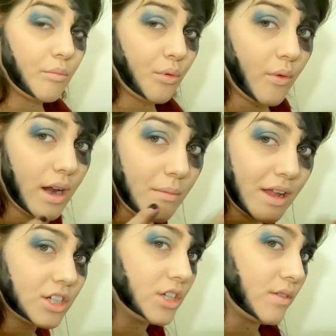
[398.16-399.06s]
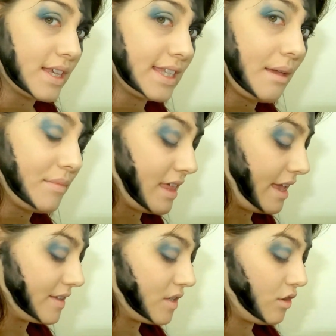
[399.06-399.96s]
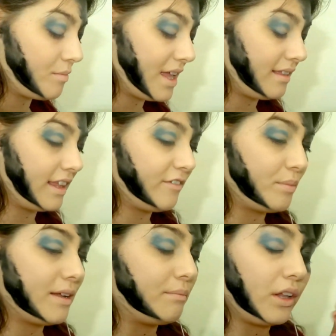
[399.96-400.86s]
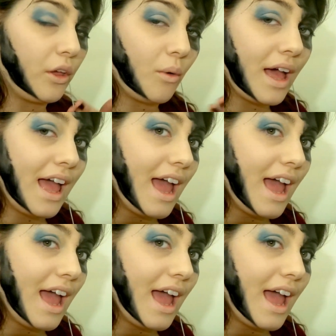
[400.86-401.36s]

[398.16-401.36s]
pretty much do the same thing. So there'll be a little bit of blue